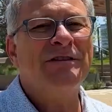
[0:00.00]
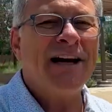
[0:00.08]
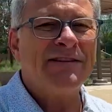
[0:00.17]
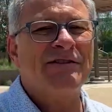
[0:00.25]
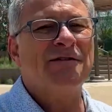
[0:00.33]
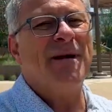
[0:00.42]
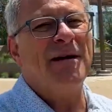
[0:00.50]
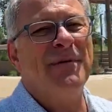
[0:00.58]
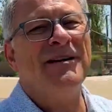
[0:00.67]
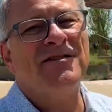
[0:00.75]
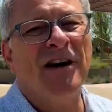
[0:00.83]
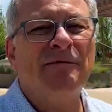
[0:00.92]
Texas may
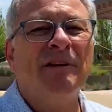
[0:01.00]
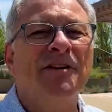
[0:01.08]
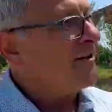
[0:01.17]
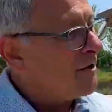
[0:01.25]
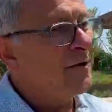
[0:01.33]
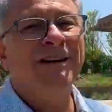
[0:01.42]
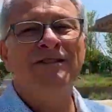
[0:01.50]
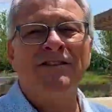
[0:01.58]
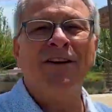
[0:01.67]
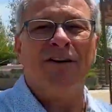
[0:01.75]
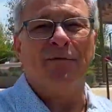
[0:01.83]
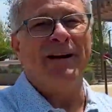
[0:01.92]
be something you
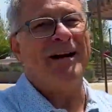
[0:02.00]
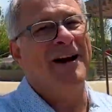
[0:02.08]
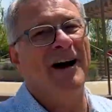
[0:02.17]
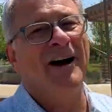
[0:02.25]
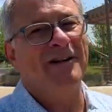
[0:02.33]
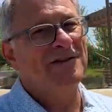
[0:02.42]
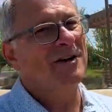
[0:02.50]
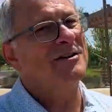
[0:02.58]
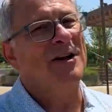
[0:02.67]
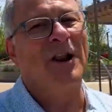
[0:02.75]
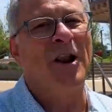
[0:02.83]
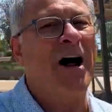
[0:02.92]
consider because there's
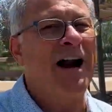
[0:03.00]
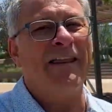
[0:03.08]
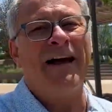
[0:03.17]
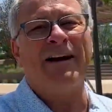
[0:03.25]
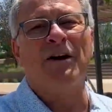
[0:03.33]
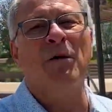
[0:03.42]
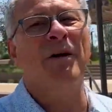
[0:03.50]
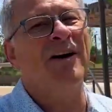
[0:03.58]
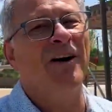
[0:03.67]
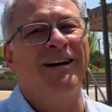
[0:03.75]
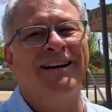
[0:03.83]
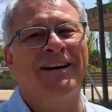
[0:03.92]
a lot of that going
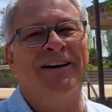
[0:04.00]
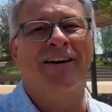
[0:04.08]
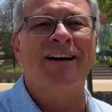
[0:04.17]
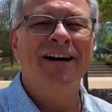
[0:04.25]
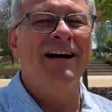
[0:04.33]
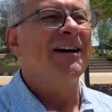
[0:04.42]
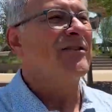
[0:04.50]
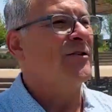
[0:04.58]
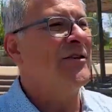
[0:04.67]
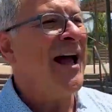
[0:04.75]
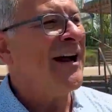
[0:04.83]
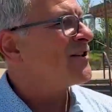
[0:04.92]
on here. So
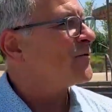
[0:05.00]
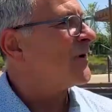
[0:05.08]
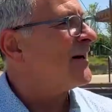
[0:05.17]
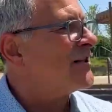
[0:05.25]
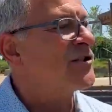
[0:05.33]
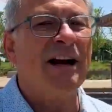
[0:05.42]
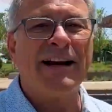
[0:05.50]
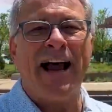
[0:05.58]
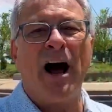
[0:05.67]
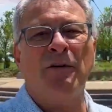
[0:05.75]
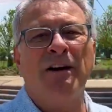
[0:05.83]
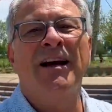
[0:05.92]
next, we're gonna check
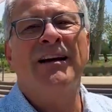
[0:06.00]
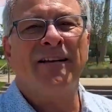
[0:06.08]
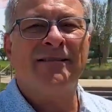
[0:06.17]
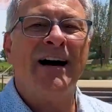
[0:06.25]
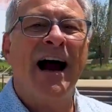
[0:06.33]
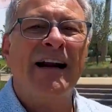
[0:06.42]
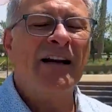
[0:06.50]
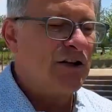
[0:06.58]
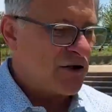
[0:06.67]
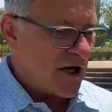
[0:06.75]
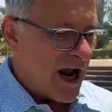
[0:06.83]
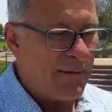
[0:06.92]
out the dining,
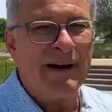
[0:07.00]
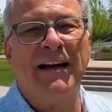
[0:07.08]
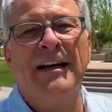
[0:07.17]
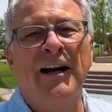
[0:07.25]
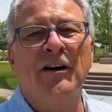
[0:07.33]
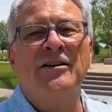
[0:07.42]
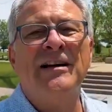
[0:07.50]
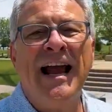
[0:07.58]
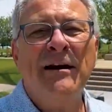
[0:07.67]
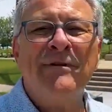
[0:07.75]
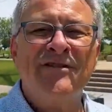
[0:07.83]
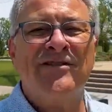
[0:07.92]
shopping, and
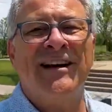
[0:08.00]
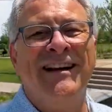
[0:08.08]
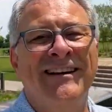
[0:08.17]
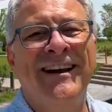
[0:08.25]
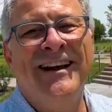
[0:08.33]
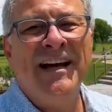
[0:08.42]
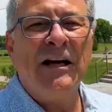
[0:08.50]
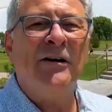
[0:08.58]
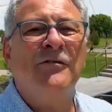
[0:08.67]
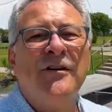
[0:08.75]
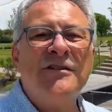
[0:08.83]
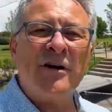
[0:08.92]
entertainment scene here
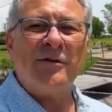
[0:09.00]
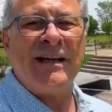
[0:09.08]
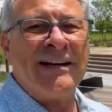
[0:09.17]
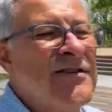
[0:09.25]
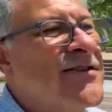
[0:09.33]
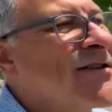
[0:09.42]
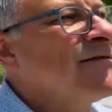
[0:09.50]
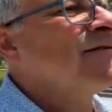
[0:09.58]
in Frisco, Texas.